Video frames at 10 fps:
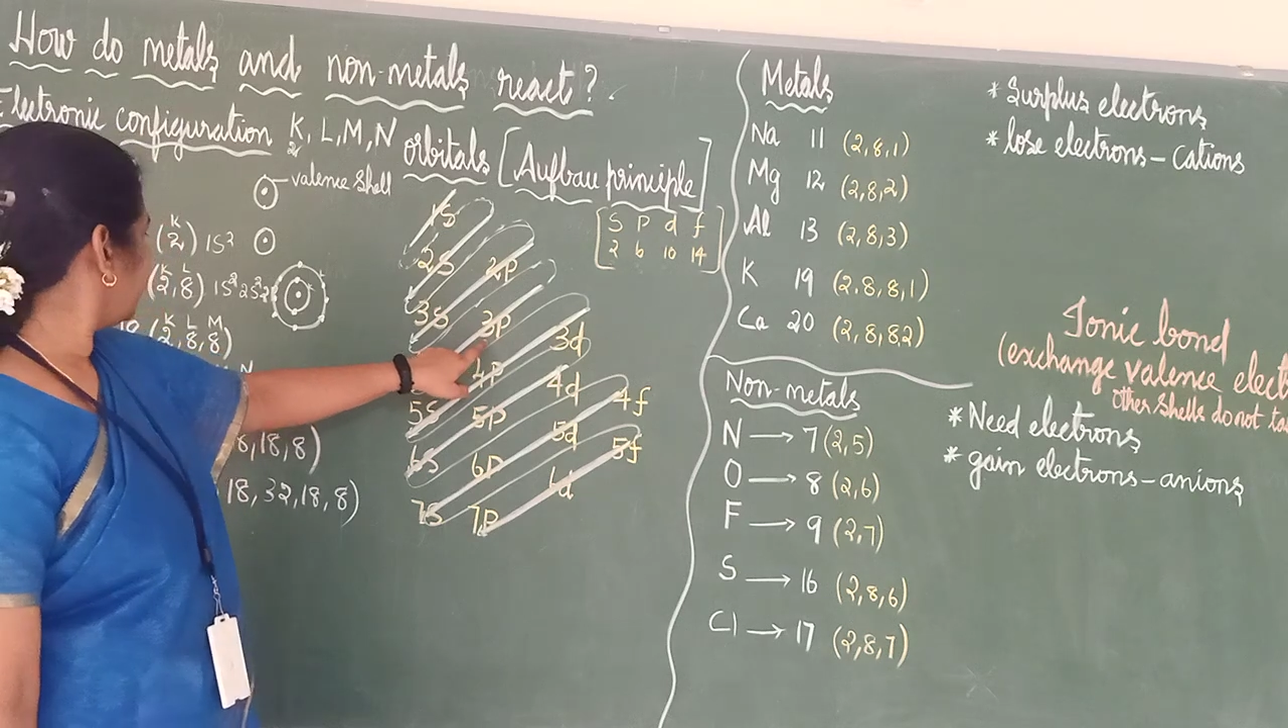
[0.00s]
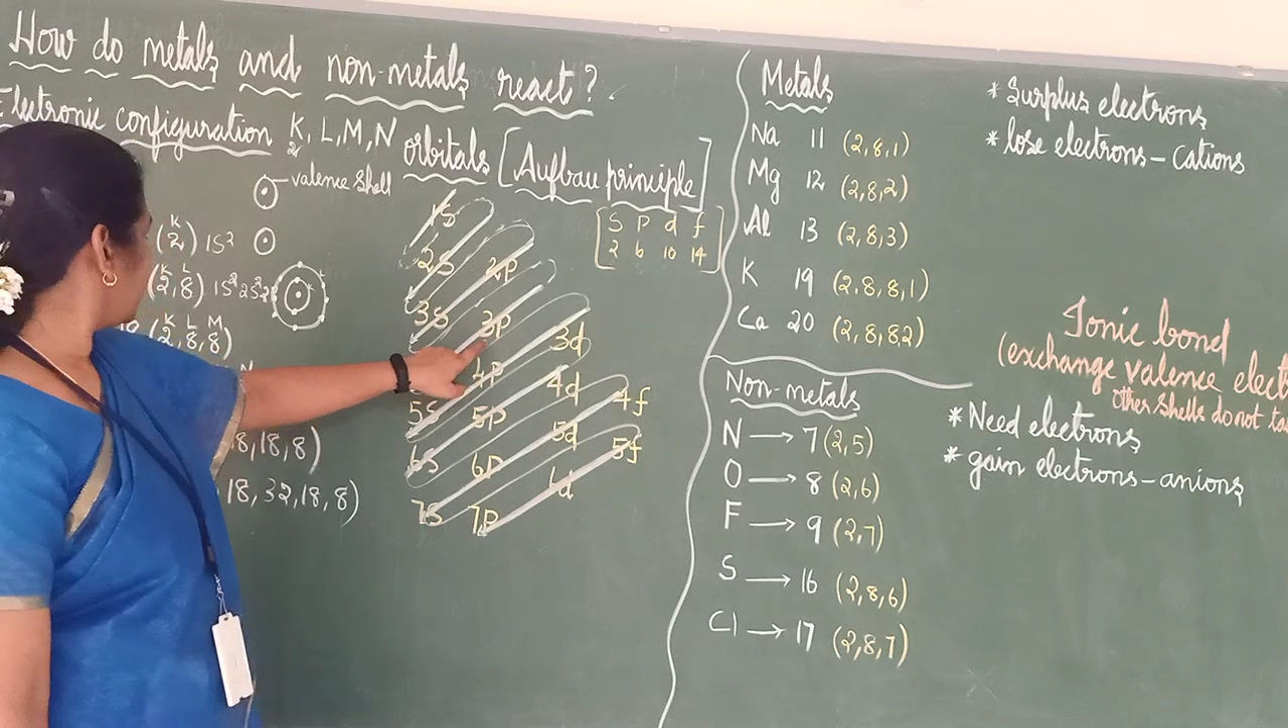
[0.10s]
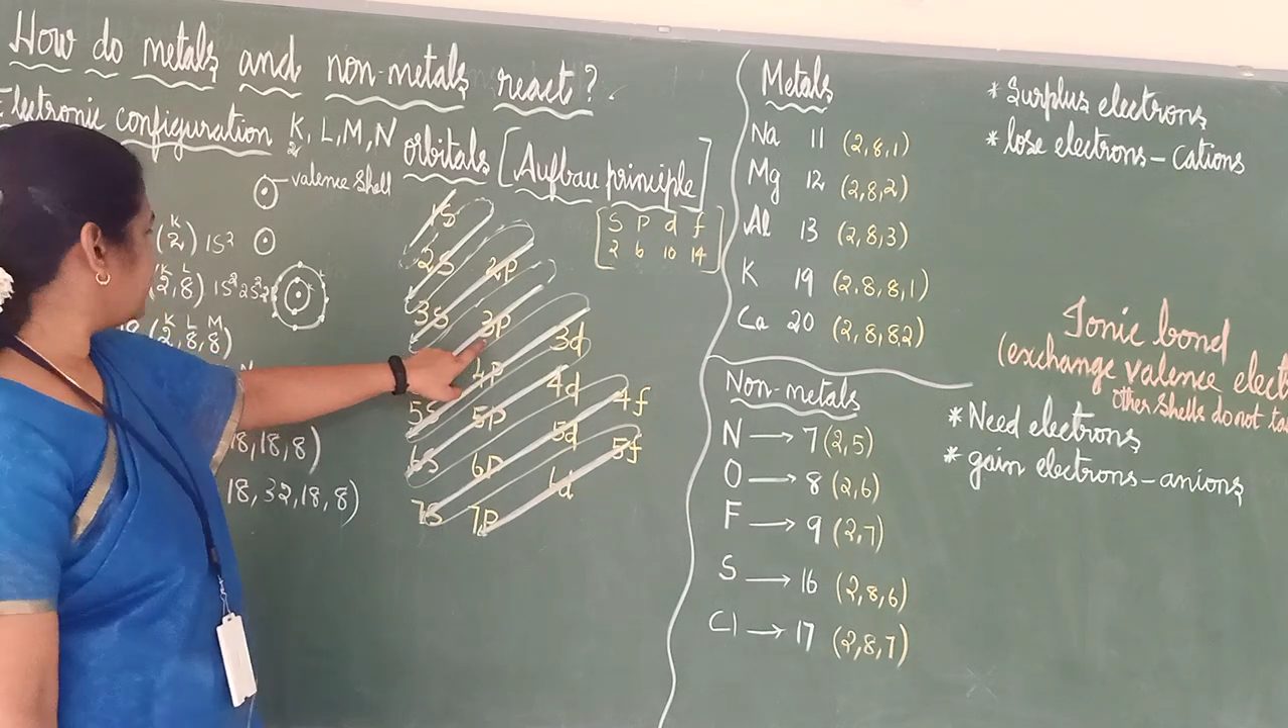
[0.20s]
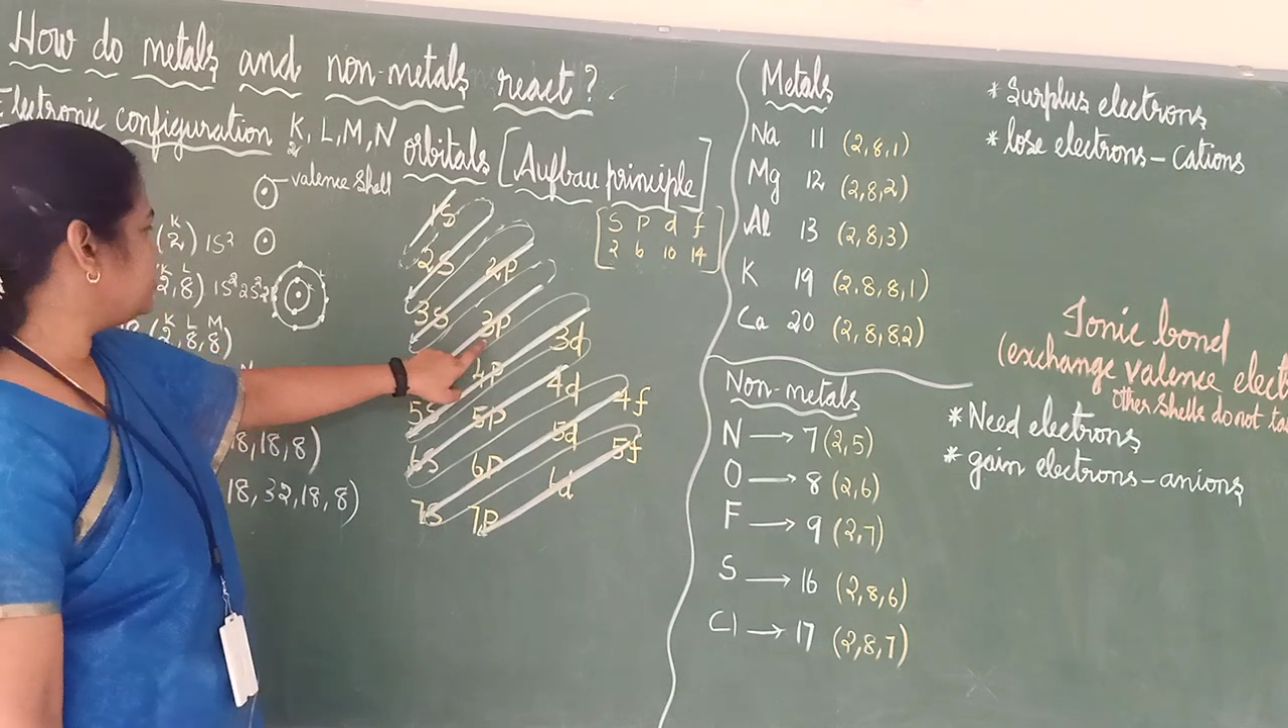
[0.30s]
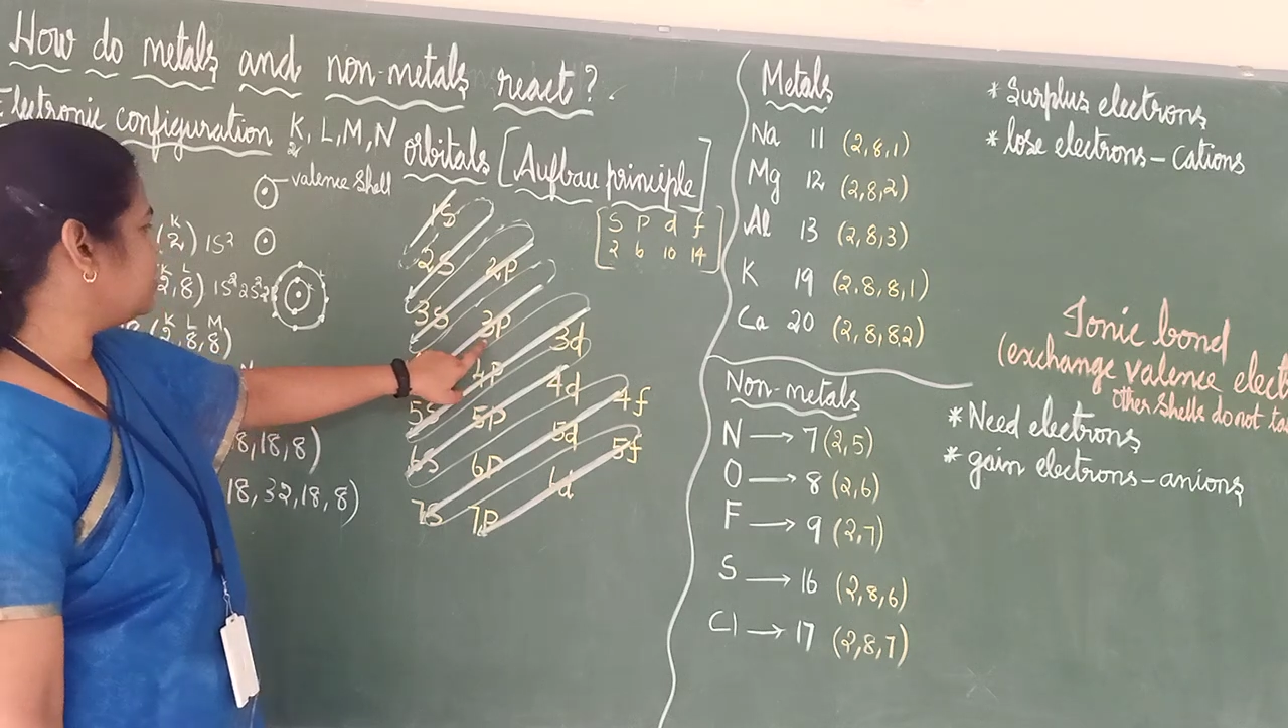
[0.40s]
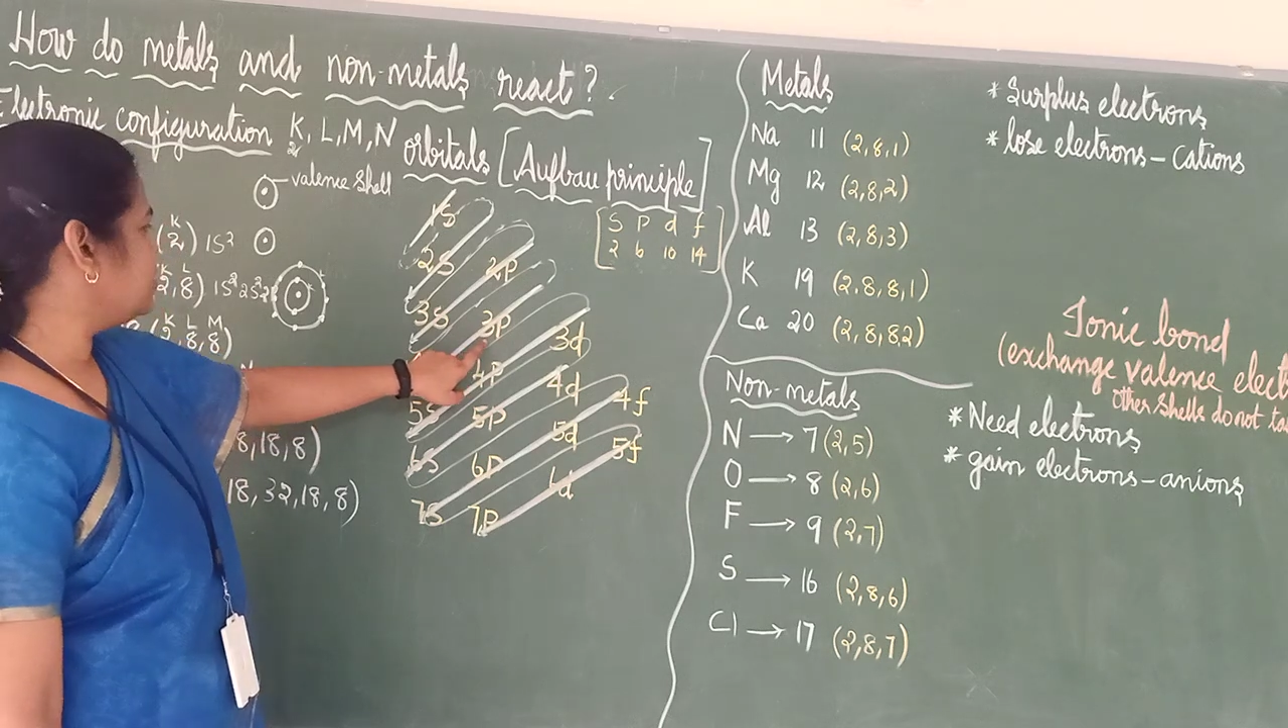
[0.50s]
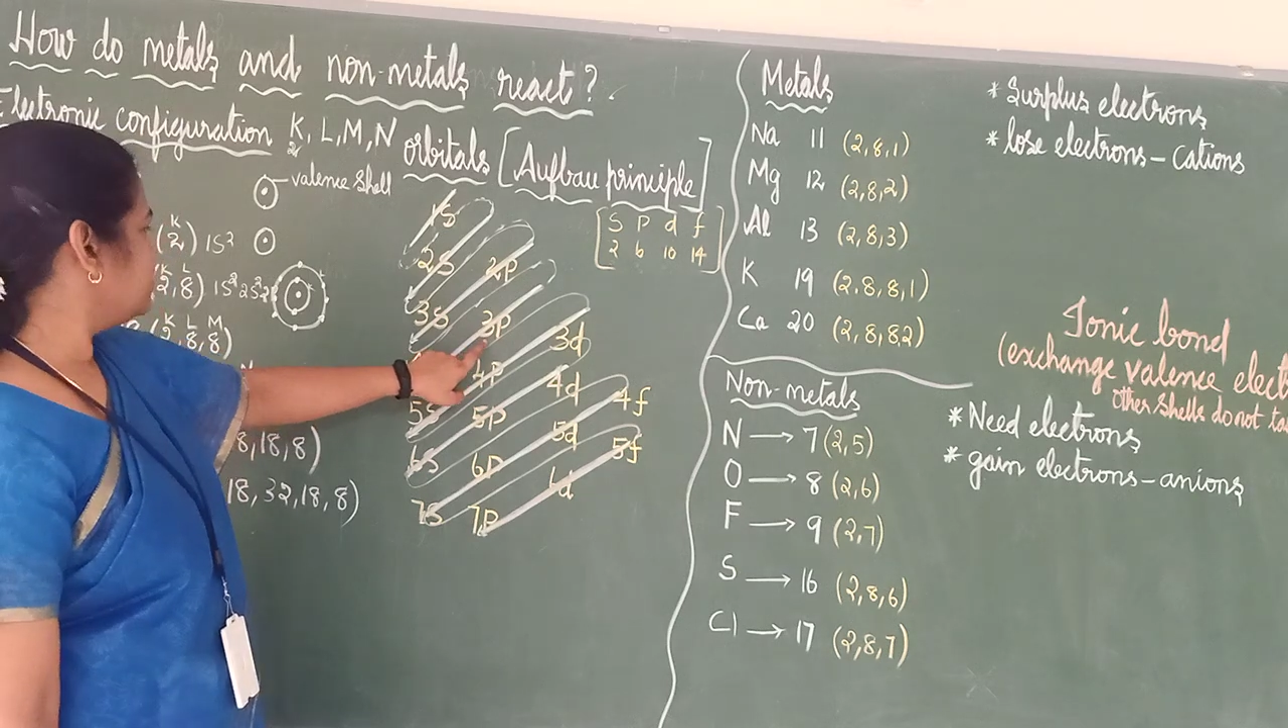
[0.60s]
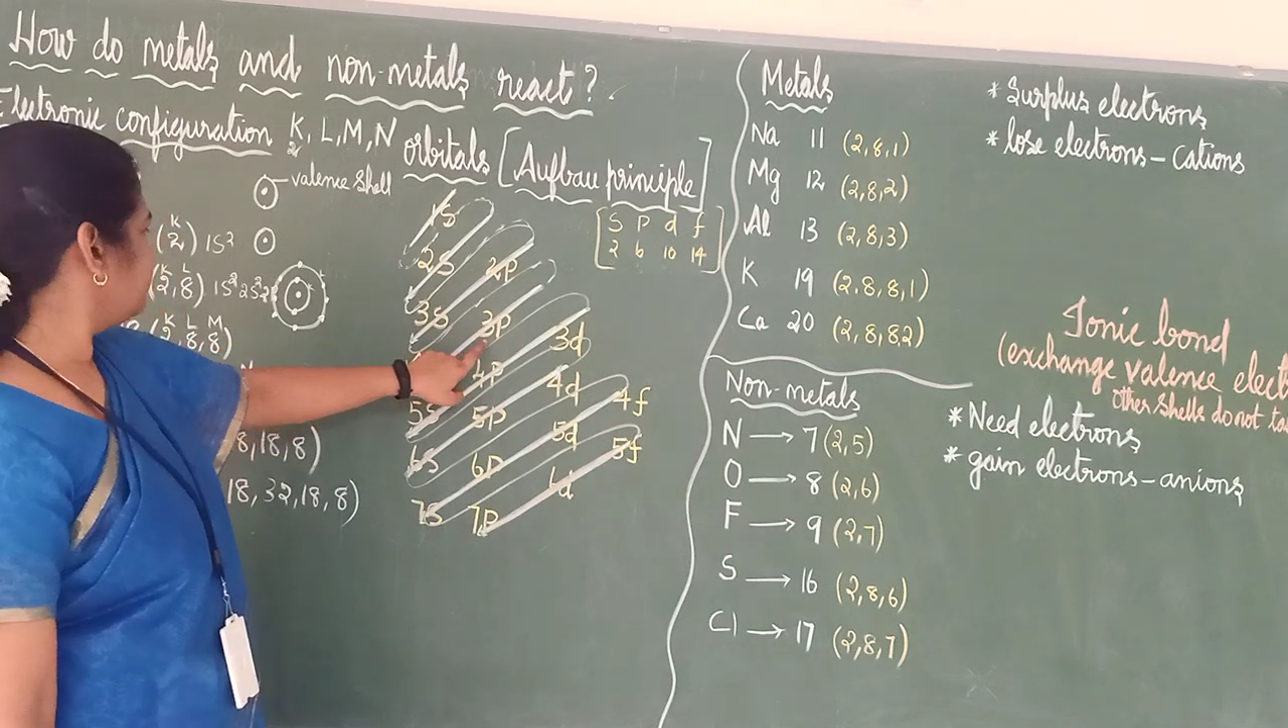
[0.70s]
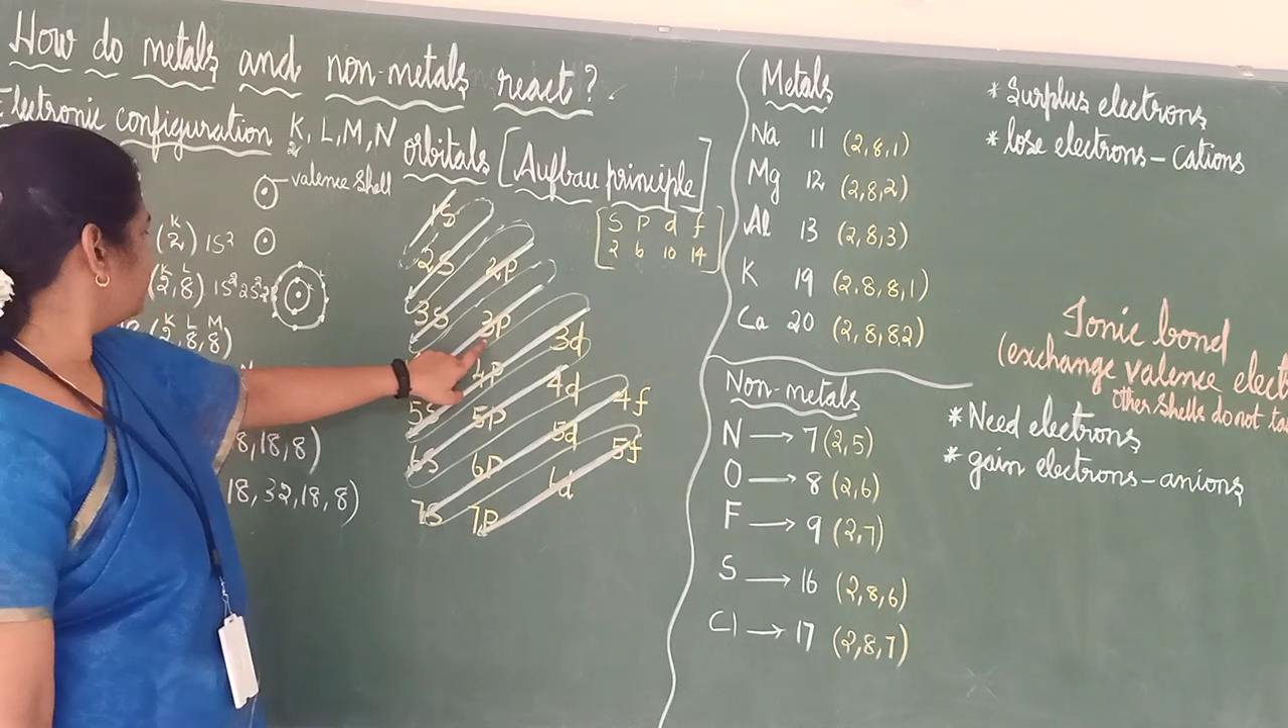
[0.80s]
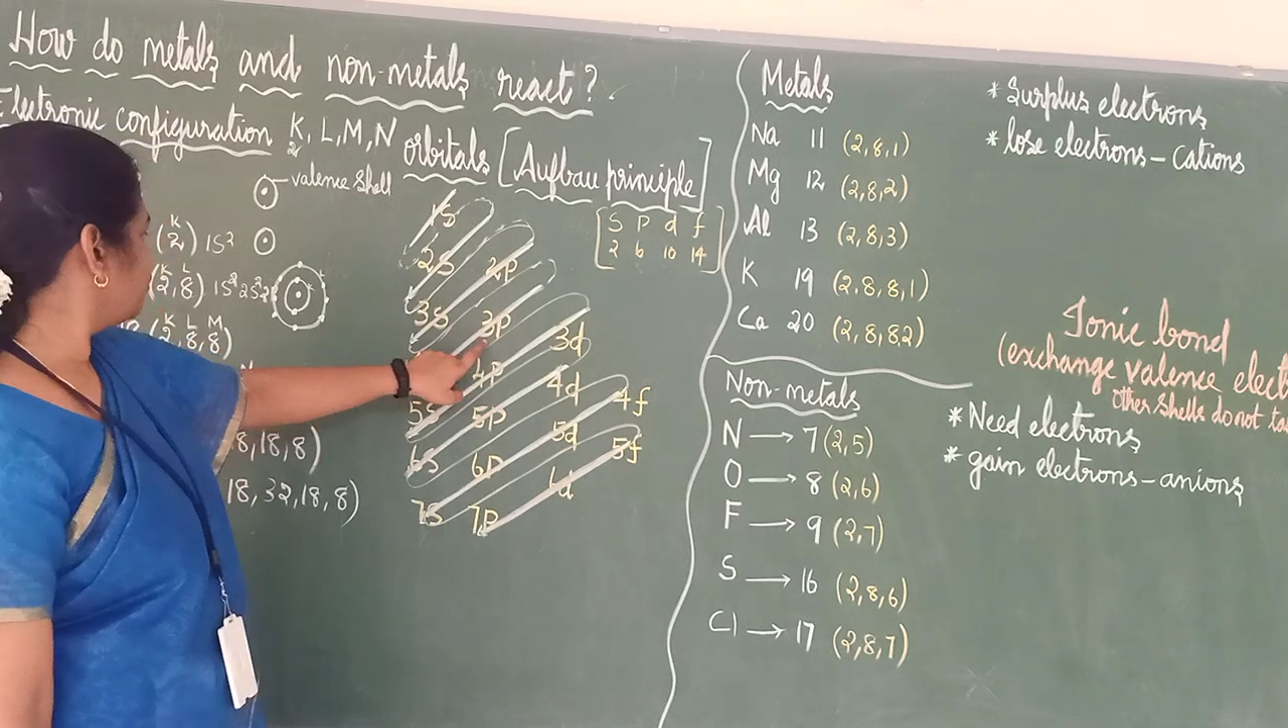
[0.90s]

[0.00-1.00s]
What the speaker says: 18.